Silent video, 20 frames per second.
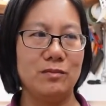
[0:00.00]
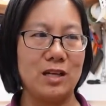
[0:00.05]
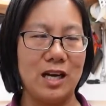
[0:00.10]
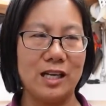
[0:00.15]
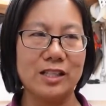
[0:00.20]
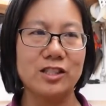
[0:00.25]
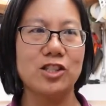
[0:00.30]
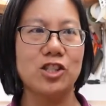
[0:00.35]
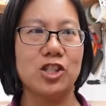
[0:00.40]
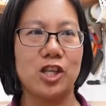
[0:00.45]

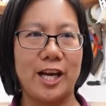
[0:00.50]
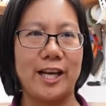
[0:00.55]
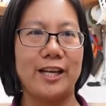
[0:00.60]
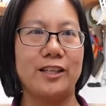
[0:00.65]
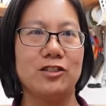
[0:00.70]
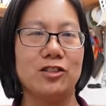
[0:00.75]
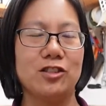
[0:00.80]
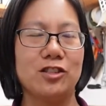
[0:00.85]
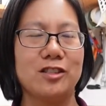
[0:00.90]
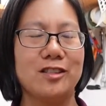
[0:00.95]

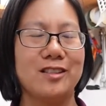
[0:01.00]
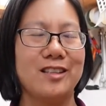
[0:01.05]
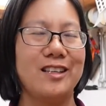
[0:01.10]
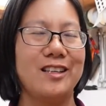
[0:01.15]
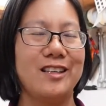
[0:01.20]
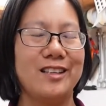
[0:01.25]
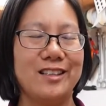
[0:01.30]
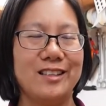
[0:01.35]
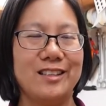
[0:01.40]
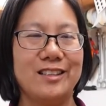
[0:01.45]
unchanged
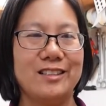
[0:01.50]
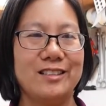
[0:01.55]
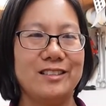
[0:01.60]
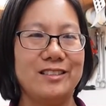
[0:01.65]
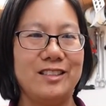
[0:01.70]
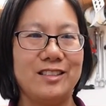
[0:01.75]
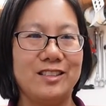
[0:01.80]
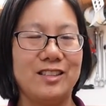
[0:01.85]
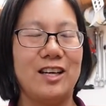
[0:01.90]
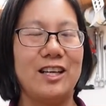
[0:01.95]

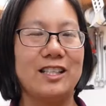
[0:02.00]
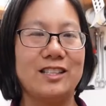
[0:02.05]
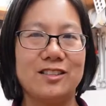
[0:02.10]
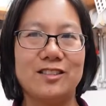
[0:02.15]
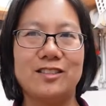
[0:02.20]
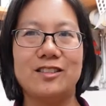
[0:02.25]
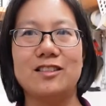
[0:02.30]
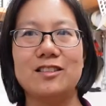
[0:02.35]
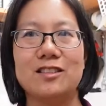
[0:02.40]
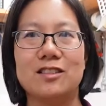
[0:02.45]
designed
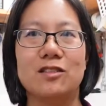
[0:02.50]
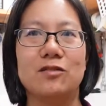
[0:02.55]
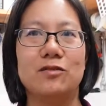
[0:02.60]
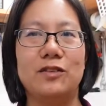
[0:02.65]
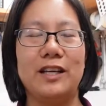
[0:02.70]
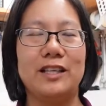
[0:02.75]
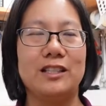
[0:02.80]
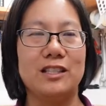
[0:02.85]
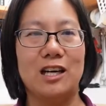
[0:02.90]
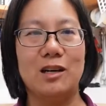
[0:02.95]
since the
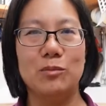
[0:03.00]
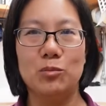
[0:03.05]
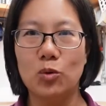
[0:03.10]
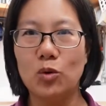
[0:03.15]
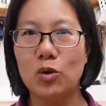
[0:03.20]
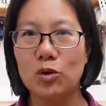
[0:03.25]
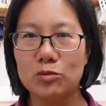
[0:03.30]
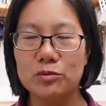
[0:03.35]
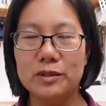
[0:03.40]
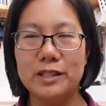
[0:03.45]
Vietnam
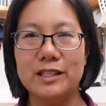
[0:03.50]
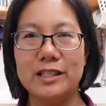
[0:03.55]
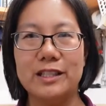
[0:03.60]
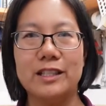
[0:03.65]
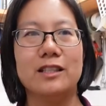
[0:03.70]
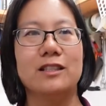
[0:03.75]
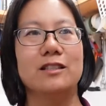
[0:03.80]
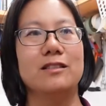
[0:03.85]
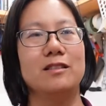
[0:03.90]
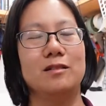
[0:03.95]
War,
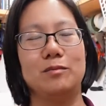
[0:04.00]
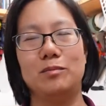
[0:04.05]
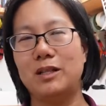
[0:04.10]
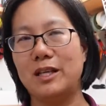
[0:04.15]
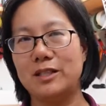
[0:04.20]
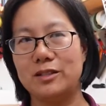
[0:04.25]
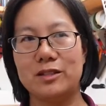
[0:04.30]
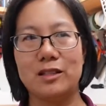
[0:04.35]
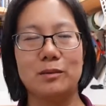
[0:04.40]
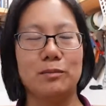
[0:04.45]
really,
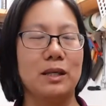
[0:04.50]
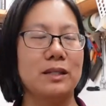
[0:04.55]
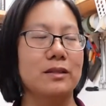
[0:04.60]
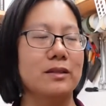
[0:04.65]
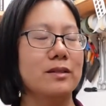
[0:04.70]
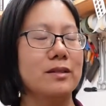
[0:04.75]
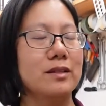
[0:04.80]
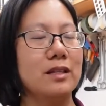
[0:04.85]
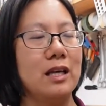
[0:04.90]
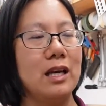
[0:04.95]
plastic
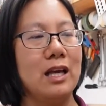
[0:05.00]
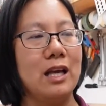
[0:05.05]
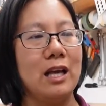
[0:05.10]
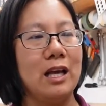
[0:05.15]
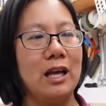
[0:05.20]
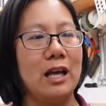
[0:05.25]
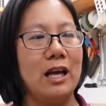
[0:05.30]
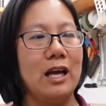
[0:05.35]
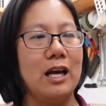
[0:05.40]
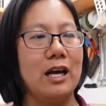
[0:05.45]
buttons,
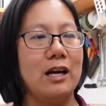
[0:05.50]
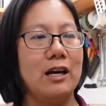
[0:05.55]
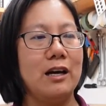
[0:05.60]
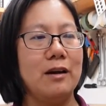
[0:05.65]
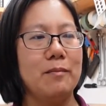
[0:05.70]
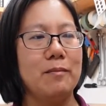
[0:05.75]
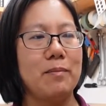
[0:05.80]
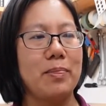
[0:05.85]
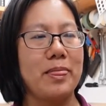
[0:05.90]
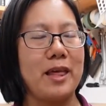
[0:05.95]

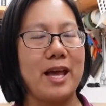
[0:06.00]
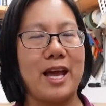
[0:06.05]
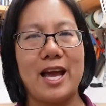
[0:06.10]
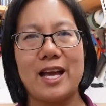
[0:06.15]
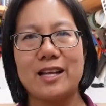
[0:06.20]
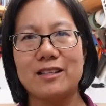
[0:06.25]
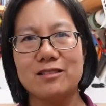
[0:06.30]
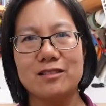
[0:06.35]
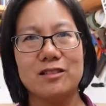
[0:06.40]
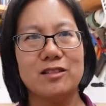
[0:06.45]

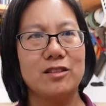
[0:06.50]
and